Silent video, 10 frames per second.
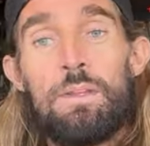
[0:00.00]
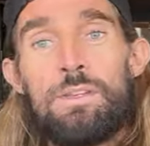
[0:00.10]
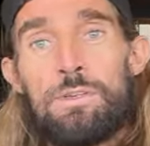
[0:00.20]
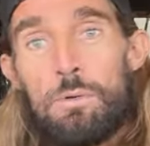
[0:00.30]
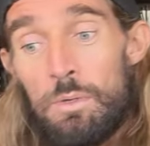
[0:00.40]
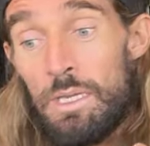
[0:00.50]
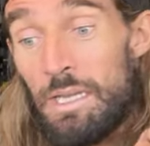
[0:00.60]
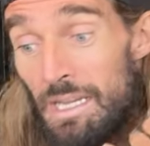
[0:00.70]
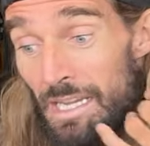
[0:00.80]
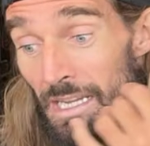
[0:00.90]
So
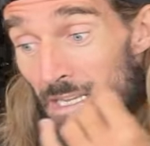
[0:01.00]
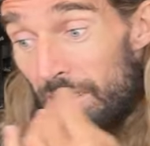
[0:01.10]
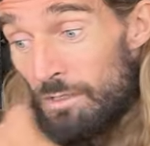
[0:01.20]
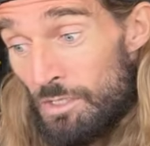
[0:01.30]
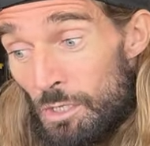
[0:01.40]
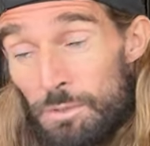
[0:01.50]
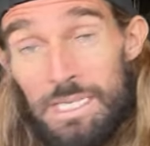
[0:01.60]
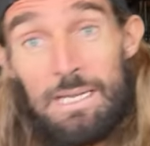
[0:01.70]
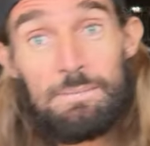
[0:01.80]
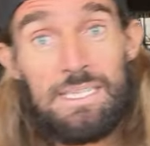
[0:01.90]
2 times